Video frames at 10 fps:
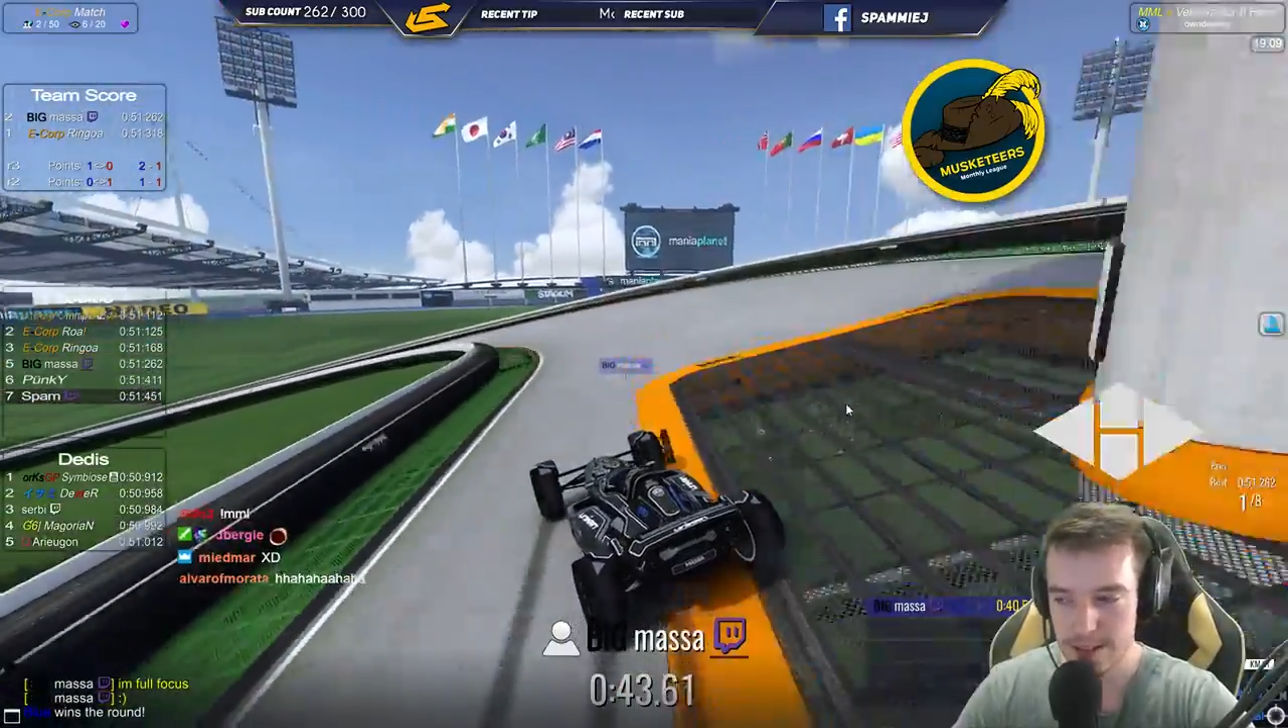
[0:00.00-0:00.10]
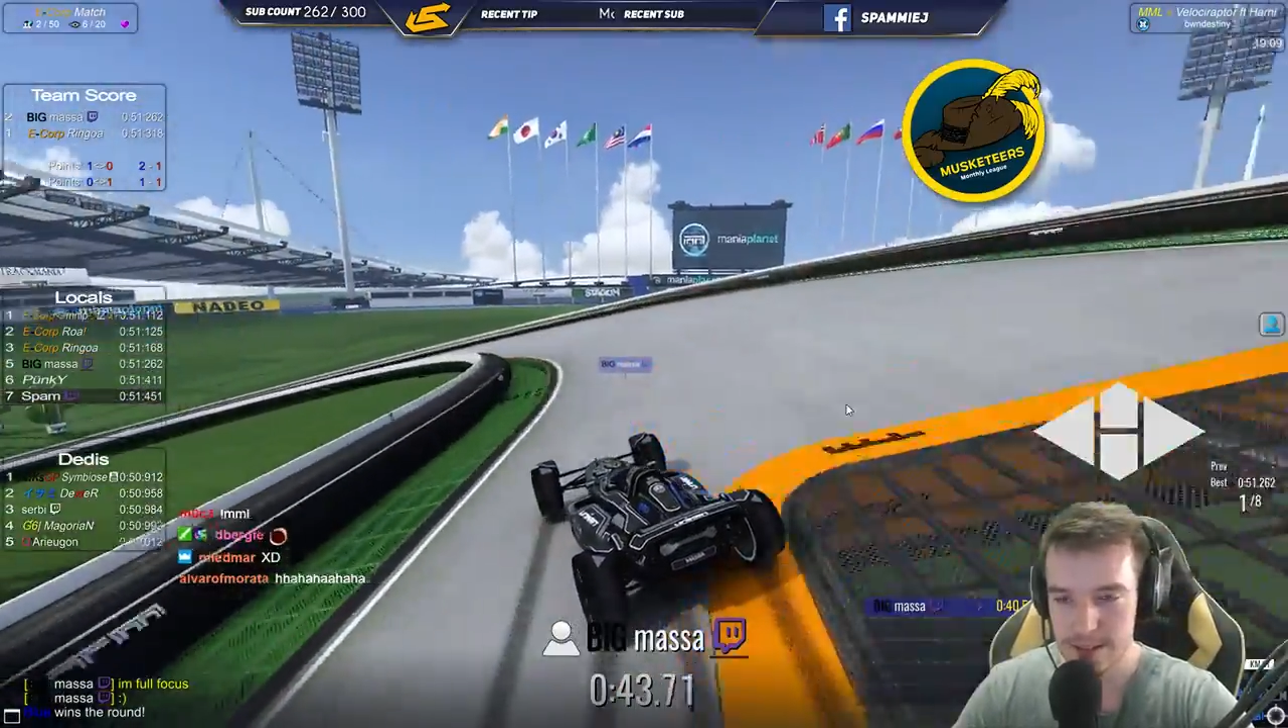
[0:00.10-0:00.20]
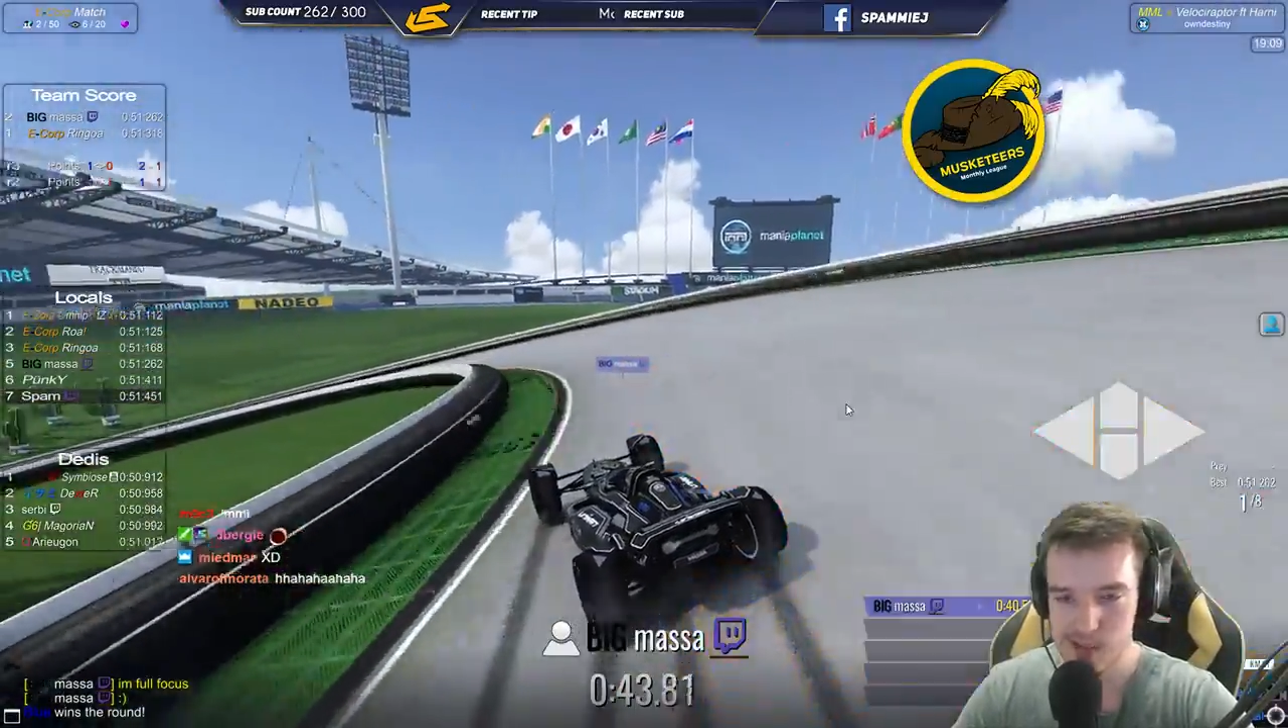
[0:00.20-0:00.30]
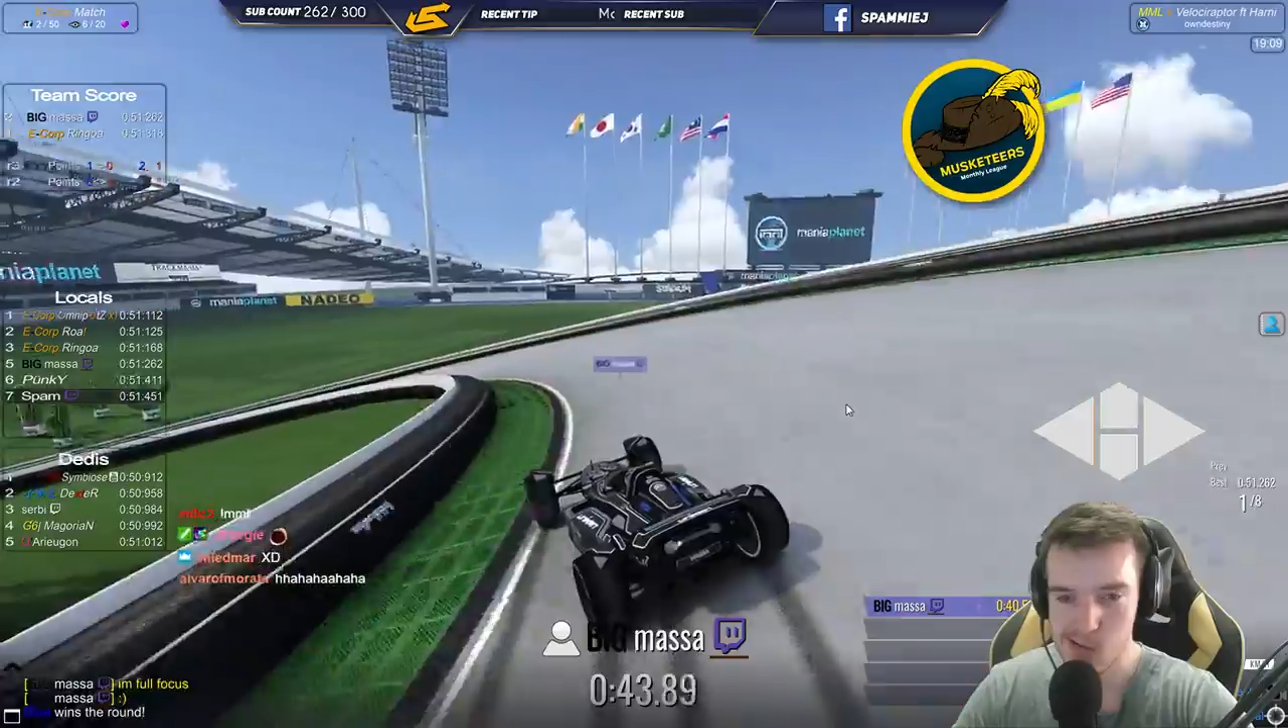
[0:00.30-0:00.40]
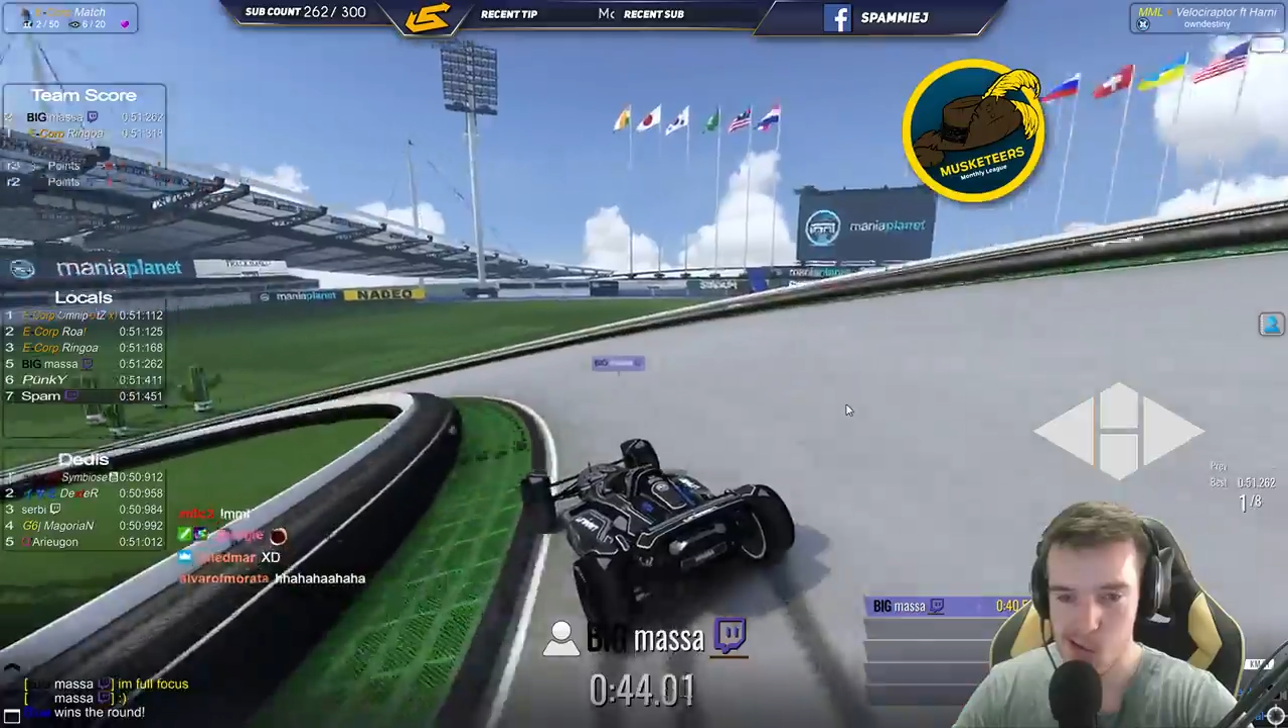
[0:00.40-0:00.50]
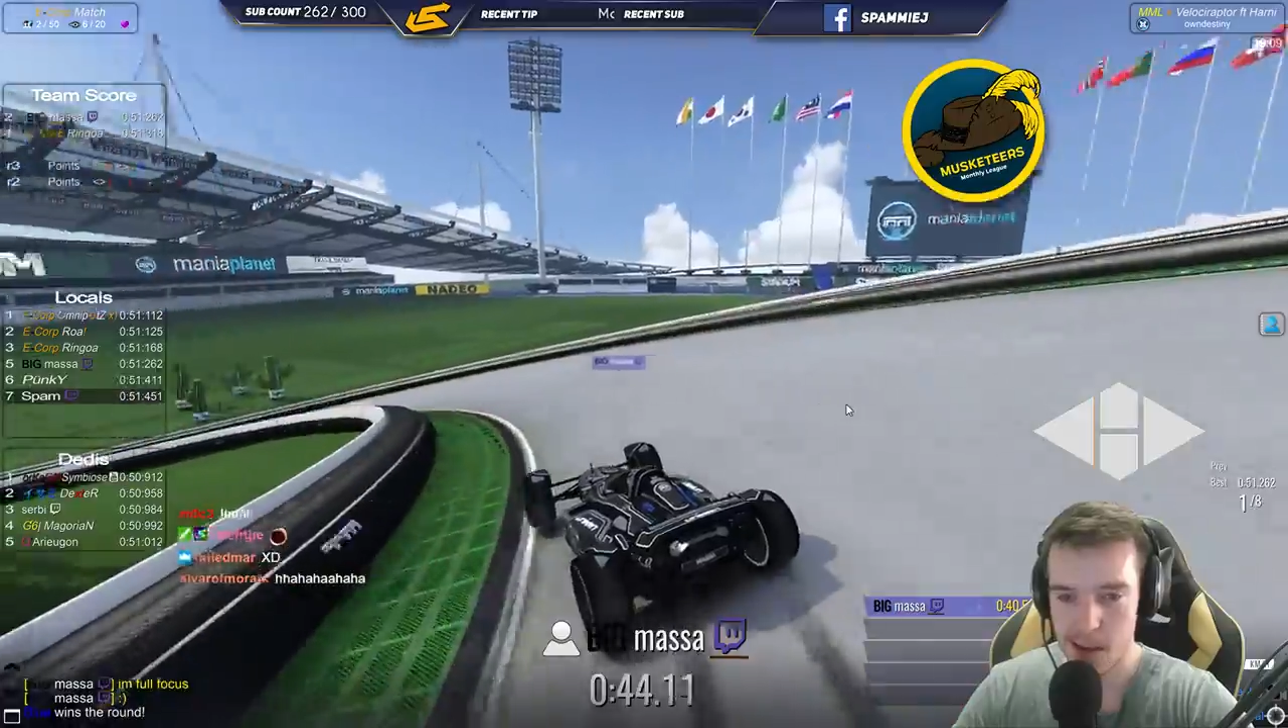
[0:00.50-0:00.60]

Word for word: Was that a